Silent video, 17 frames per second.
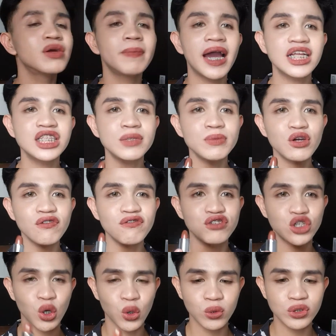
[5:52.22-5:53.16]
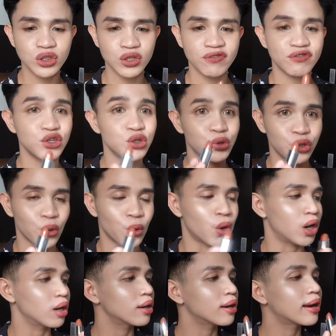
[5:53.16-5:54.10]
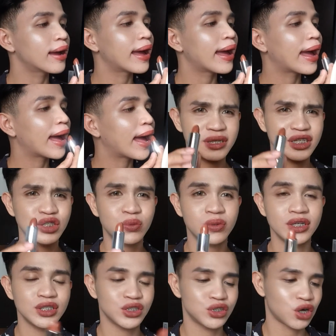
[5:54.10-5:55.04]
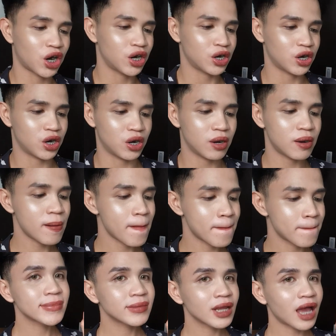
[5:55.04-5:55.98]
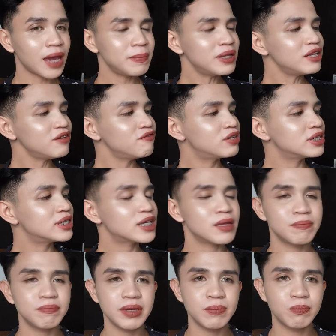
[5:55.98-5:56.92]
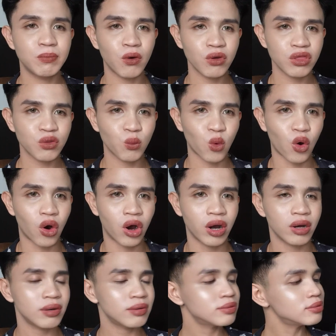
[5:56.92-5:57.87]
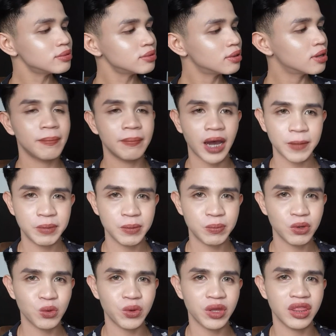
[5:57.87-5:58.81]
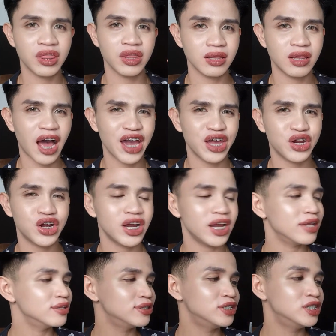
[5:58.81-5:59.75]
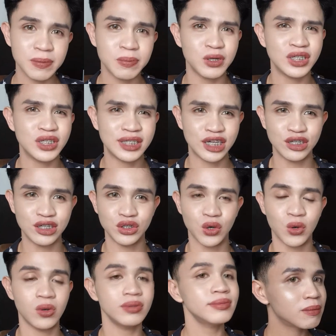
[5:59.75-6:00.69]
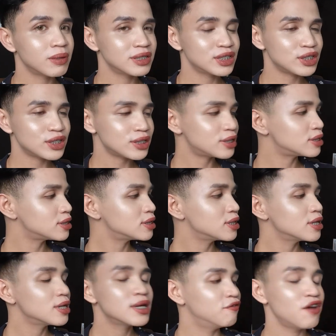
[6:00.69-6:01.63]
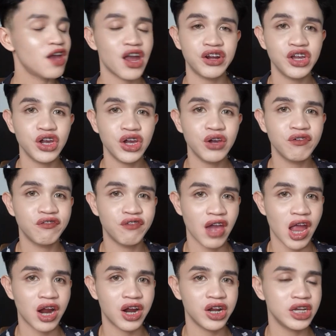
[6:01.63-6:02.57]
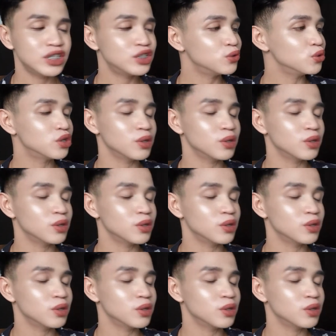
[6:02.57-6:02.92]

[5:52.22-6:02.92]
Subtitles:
Reminds me of Toast of New York, but this one is darker. I believe this can be both worn by people with lighter and deeper skin tone, but this is very, very